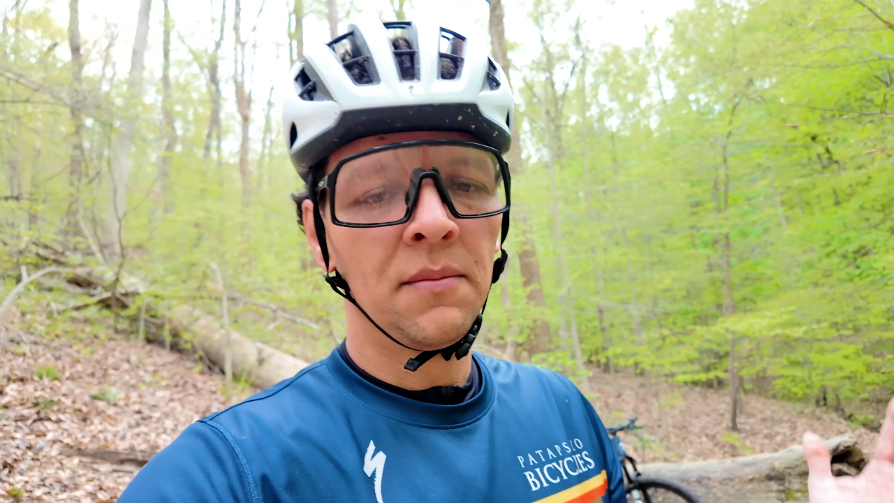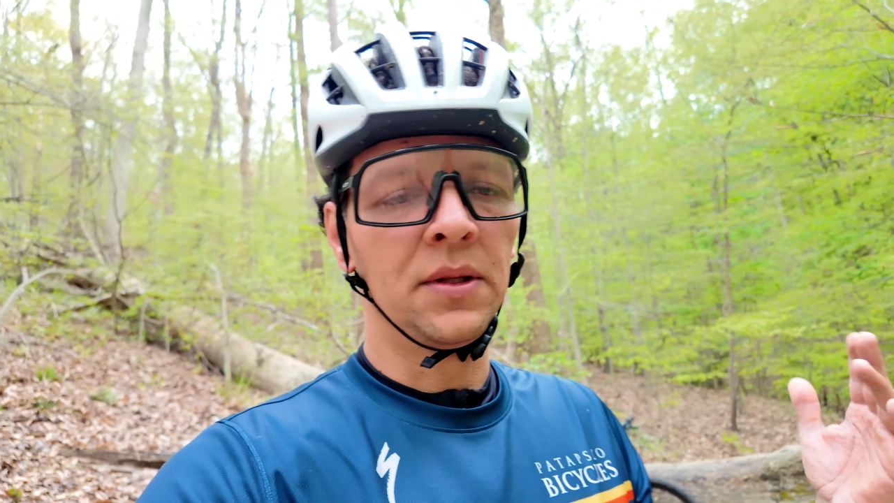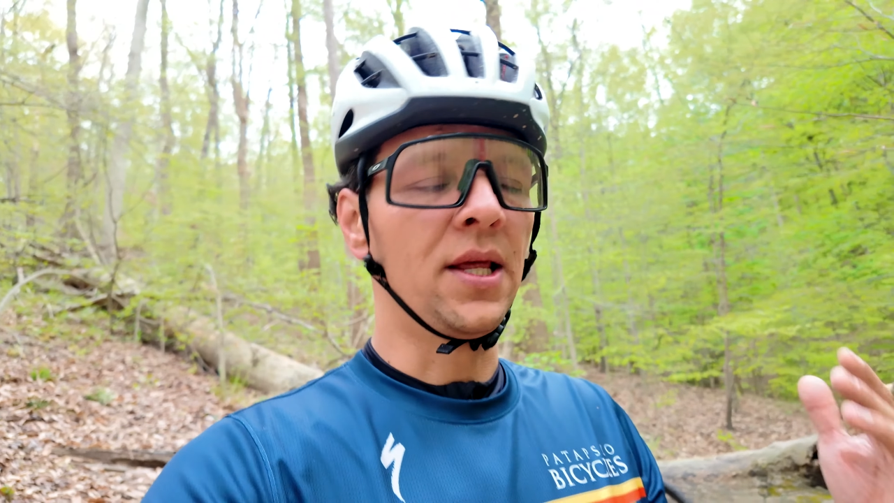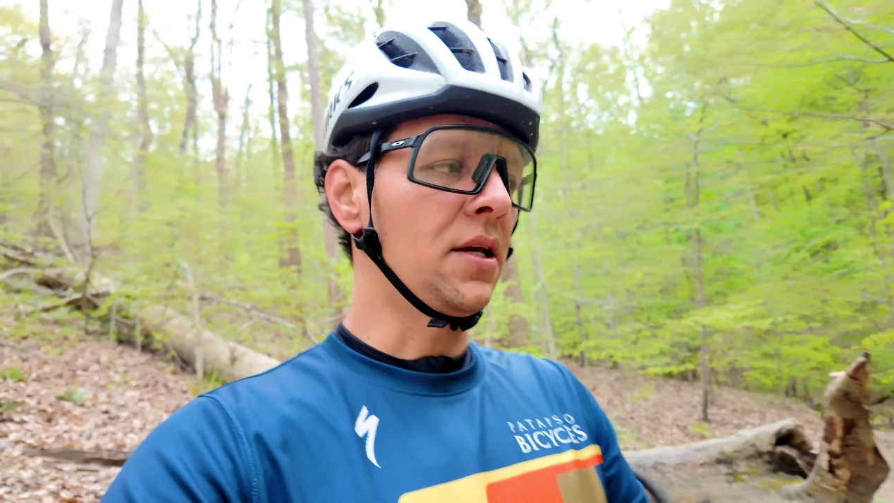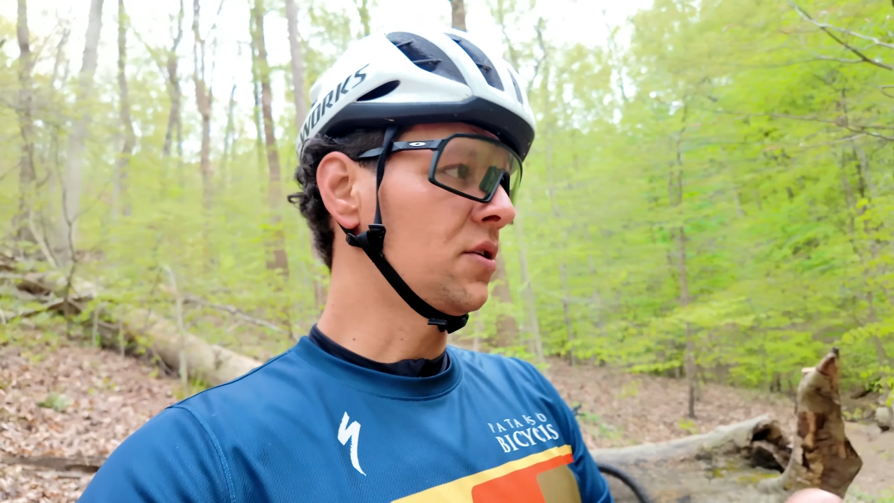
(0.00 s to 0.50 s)

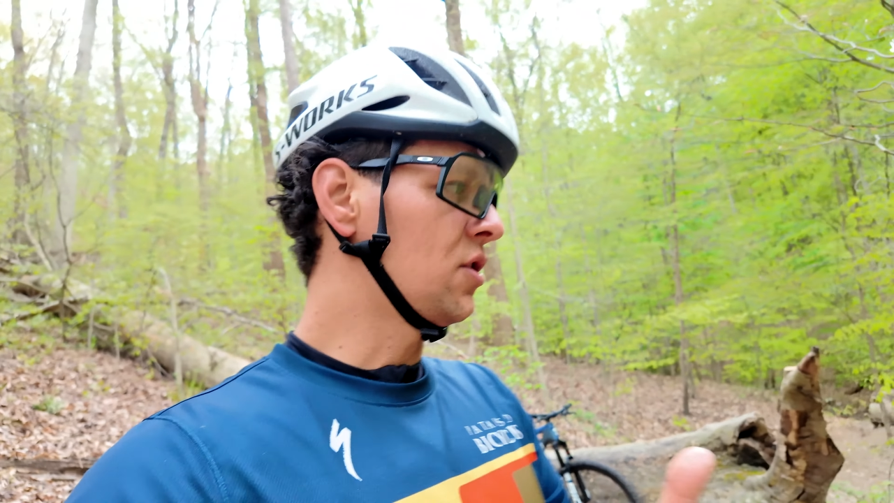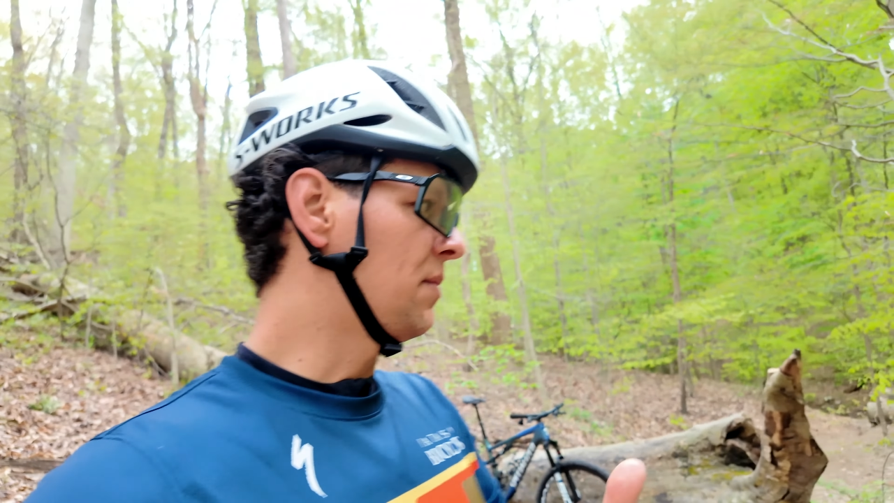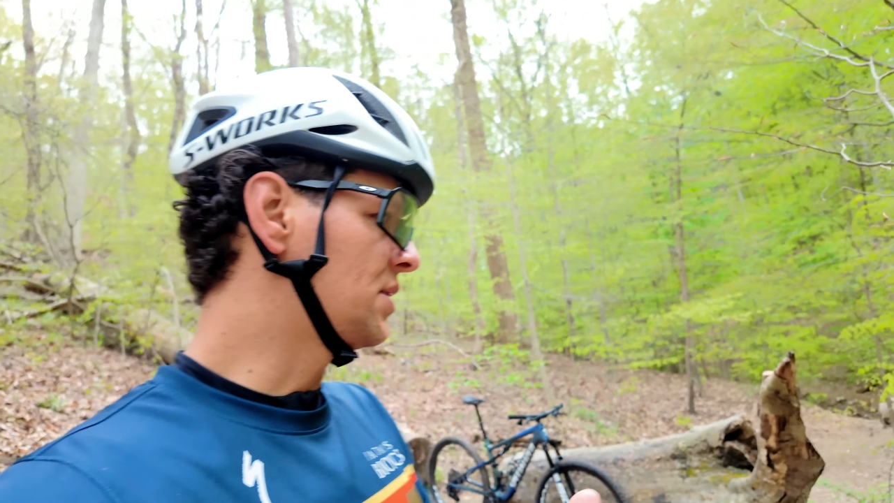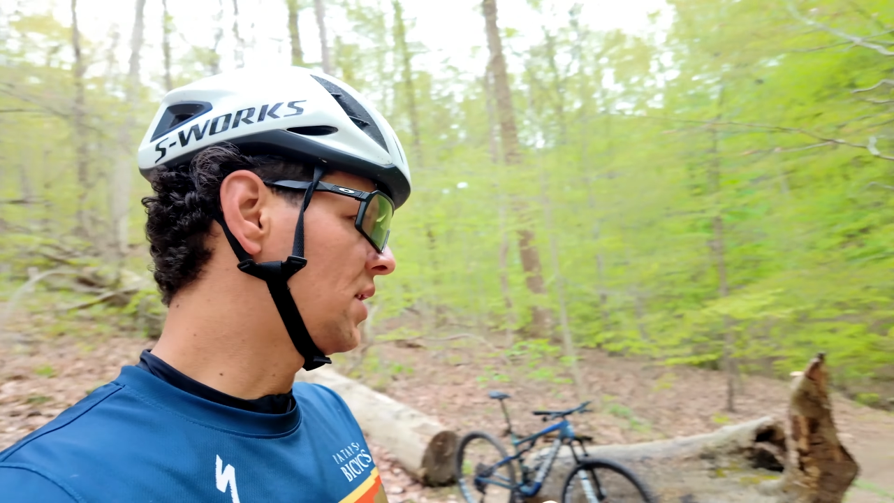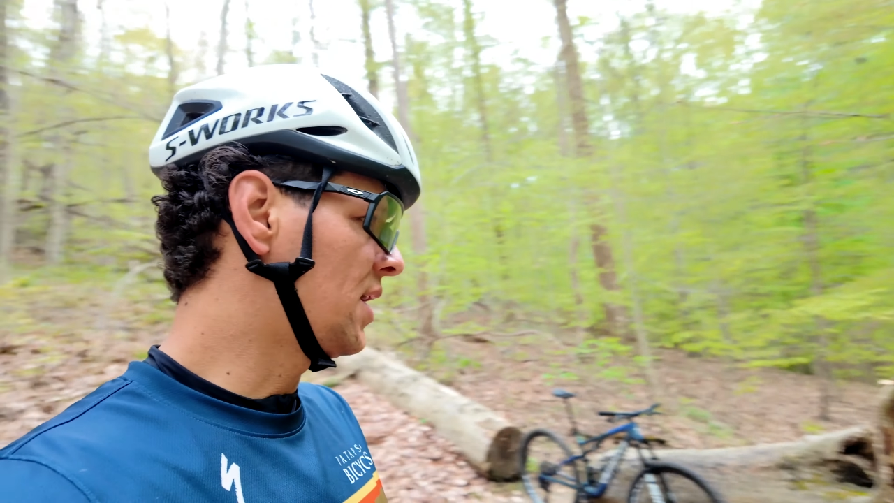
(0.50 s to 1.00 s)
But thank you so
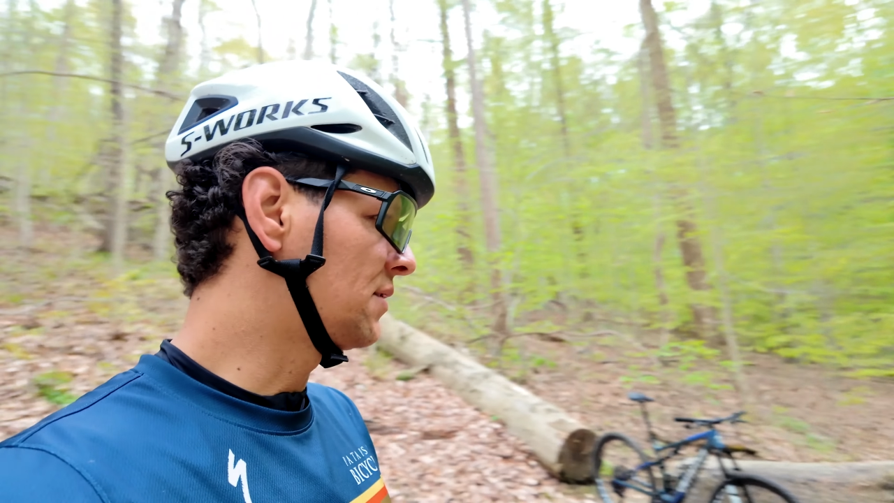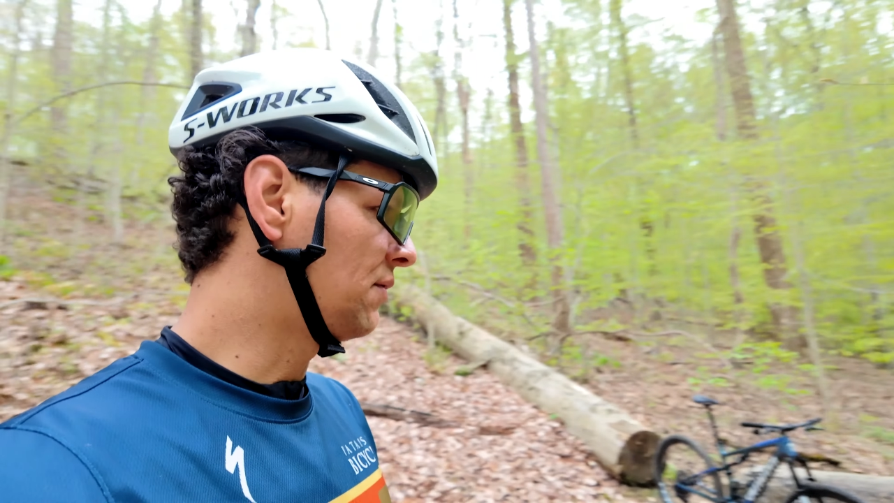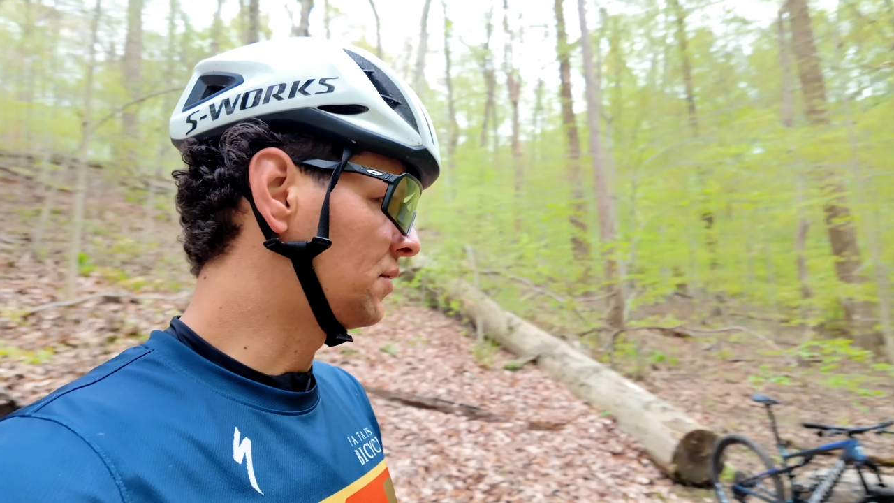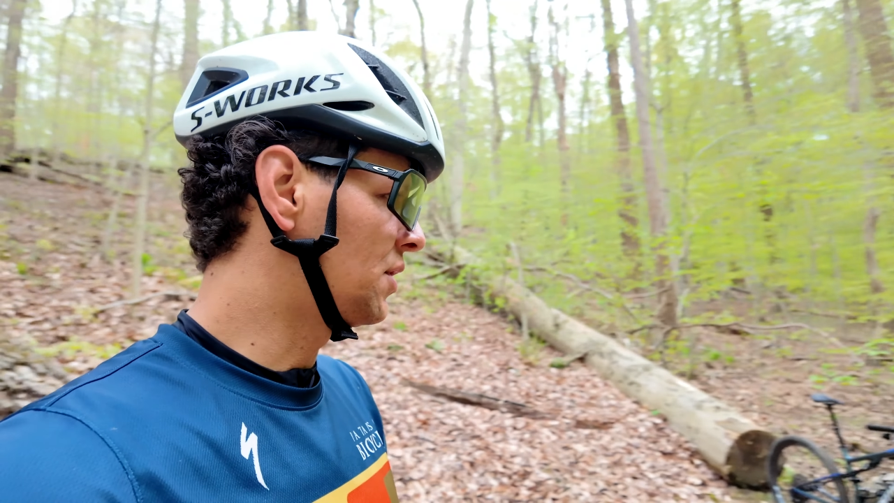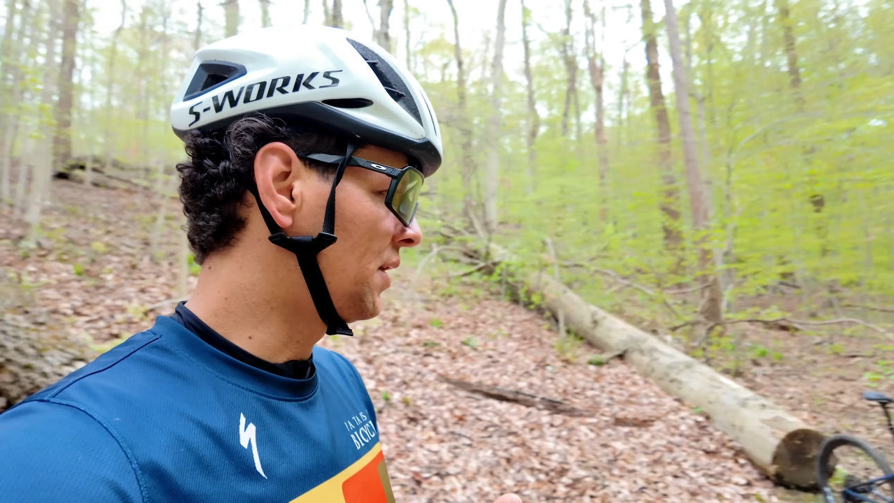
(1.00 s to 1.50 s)
much, guys,
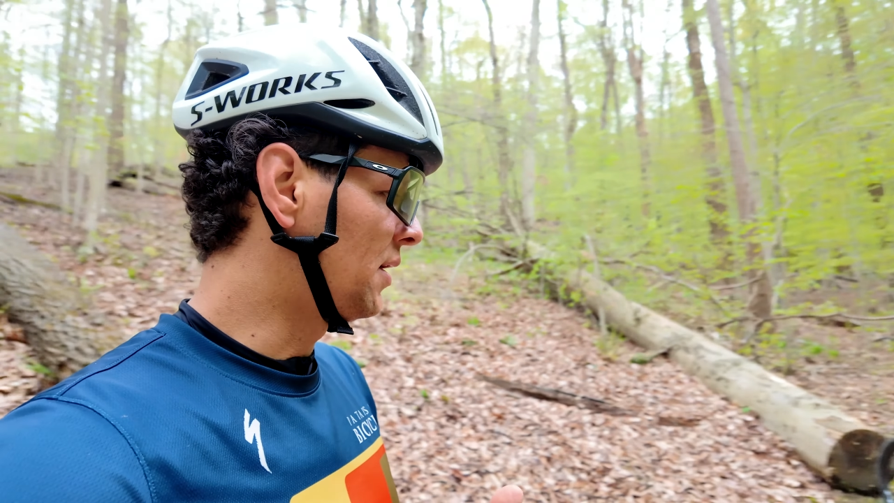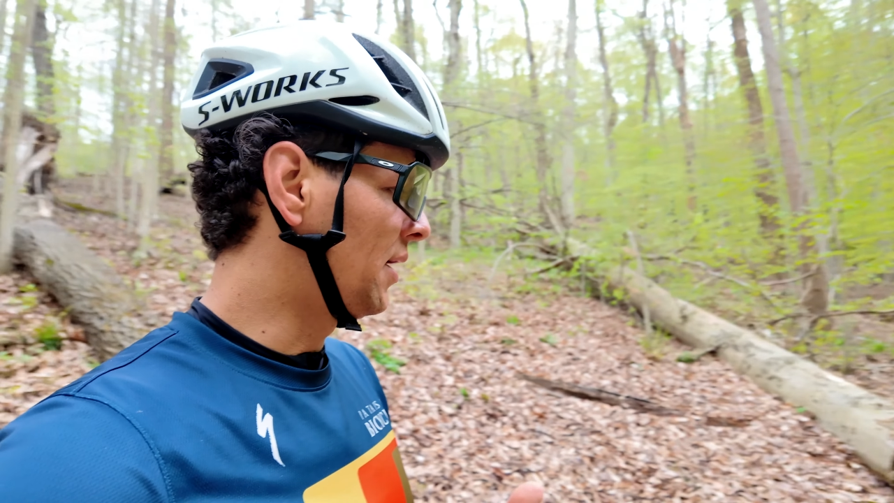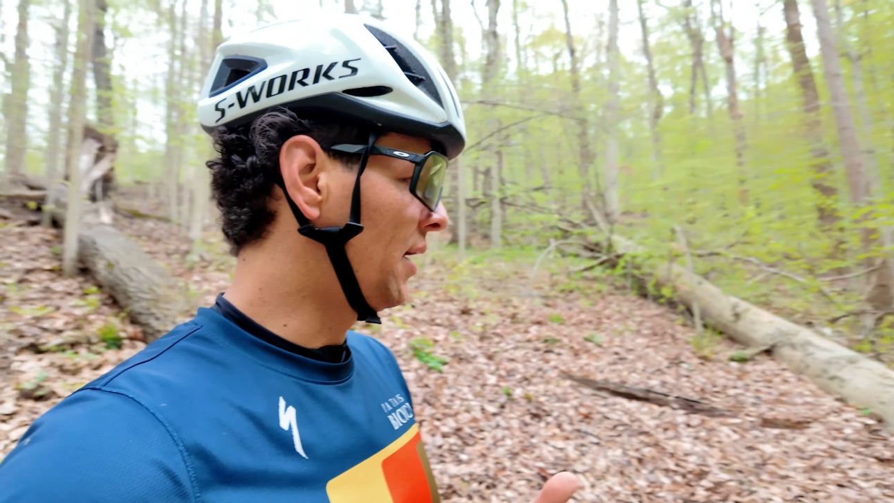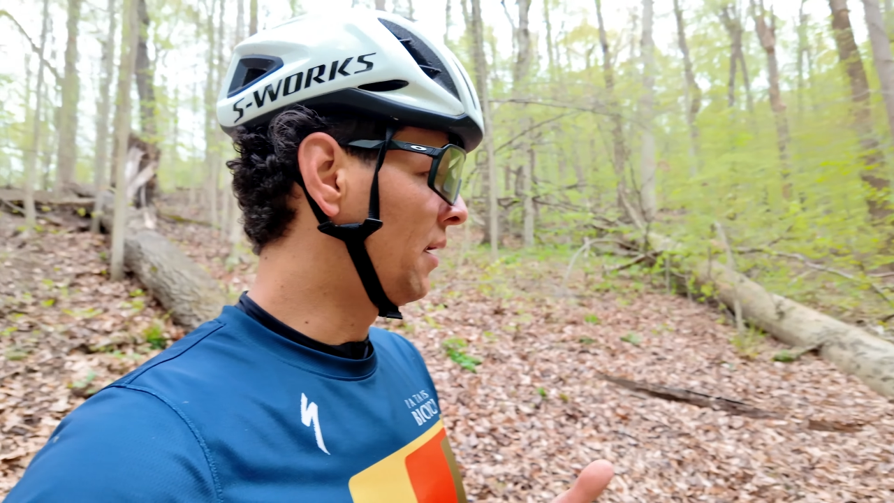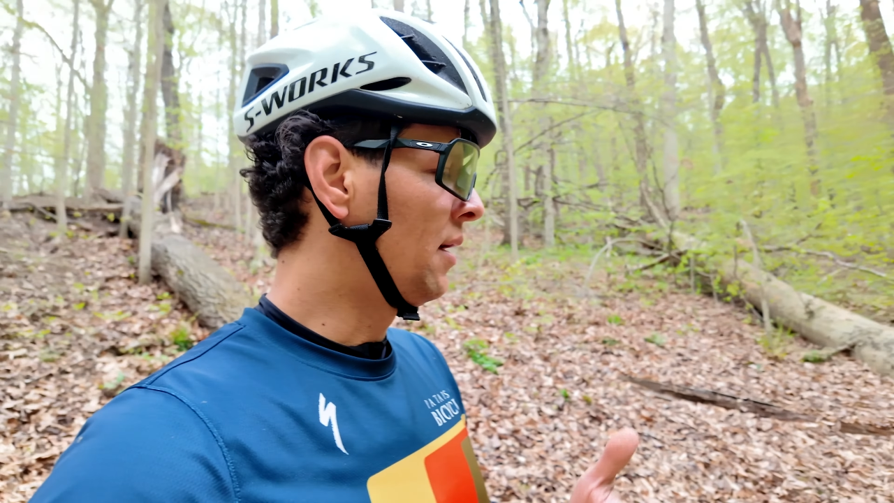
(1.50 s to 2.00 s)
for tuning
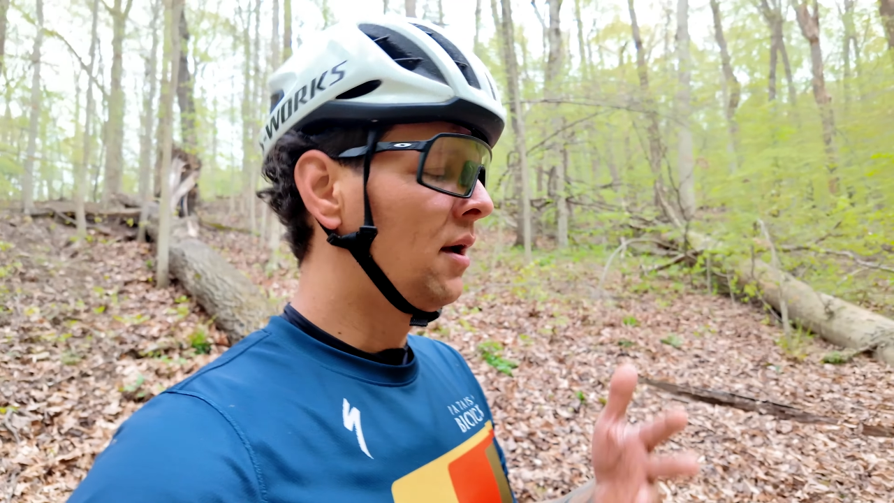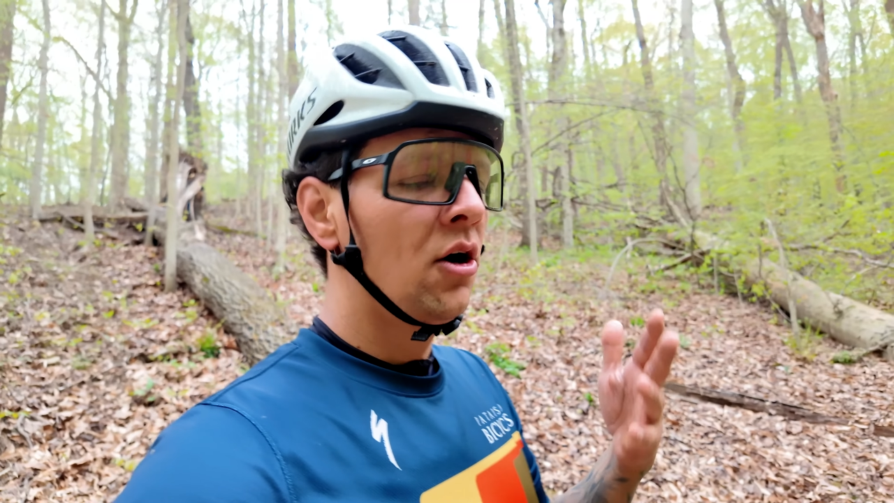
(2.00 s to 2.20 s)
in.